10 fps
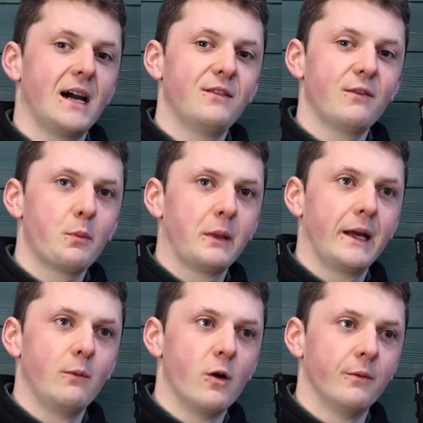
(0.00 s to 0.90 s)
I've never
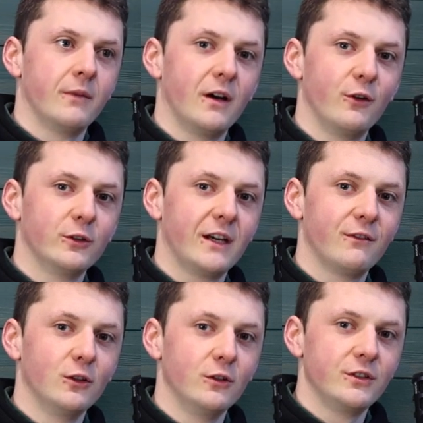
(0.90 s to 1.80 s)
played one. I've only
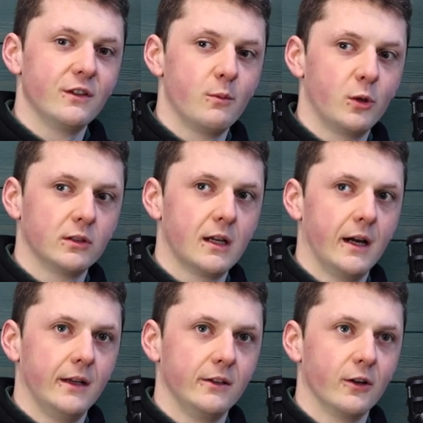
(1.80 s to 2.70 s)
ever looked at them
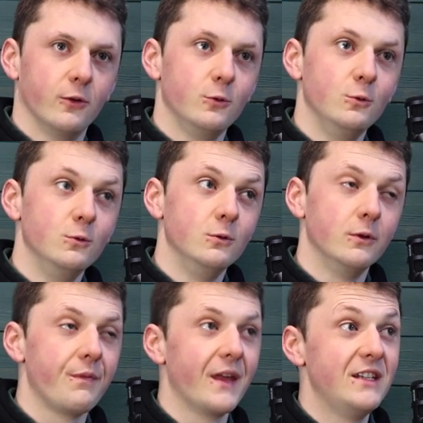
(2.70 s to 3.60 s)
online and gone, ooh.
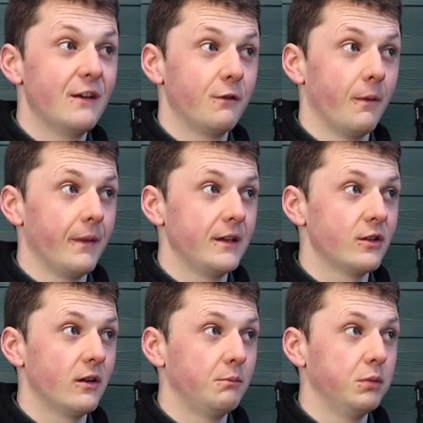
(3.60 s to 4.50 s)
They're different. They
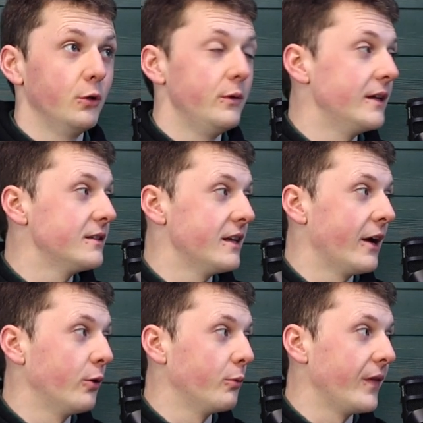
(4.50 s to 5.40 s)
sort of blew the
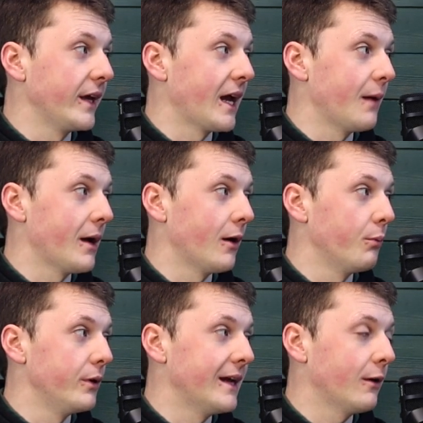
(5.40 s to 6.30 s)
internet up when they came
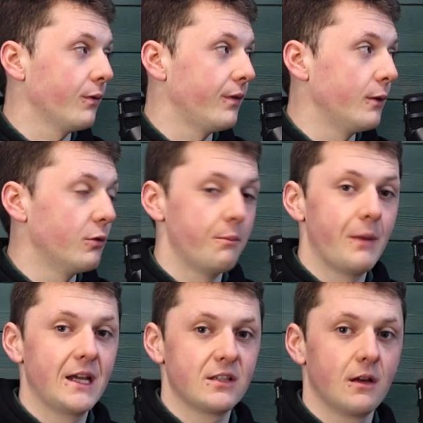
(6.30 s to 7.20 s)
out, but now they were
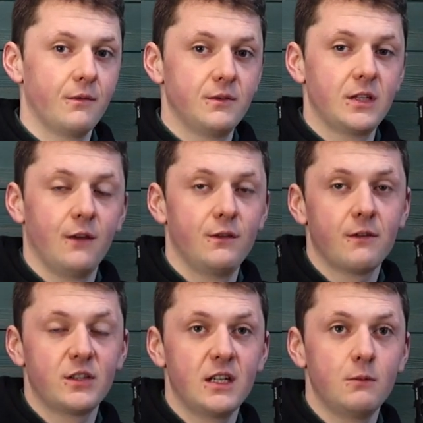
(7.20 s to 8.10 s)
based. If you've
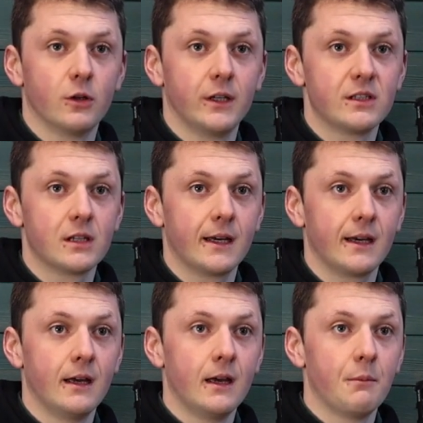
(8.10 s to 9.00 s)
never seen one, it's like
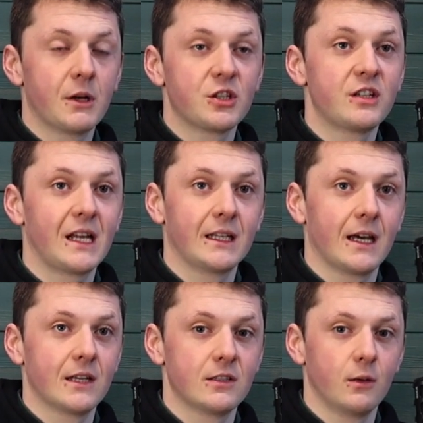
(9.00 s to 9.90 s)
imagine a
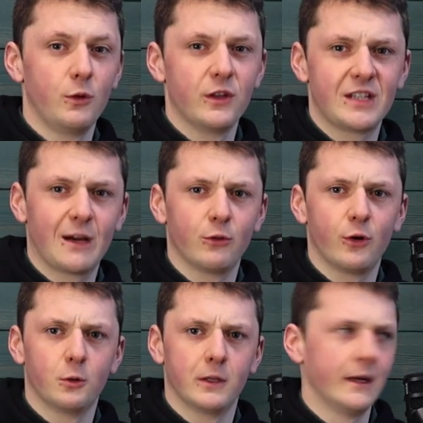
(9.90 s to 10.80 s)
Telecaster with a sound
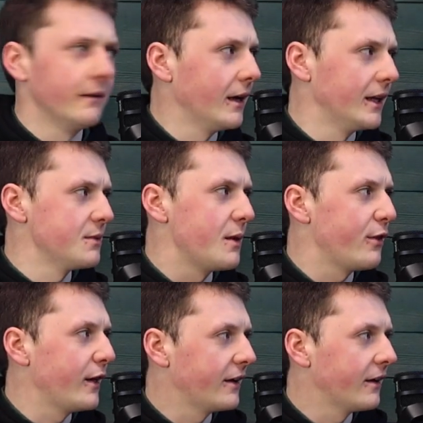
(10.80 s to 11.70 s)
hole in it, and it's a bit
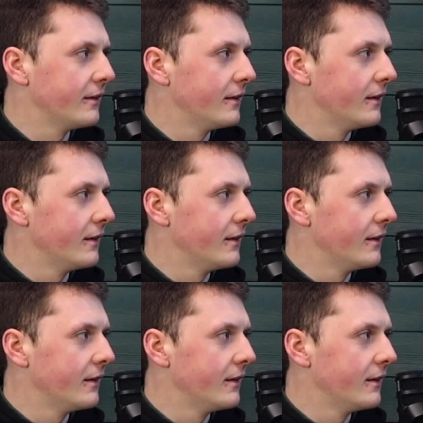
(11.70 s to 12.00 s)
thicker.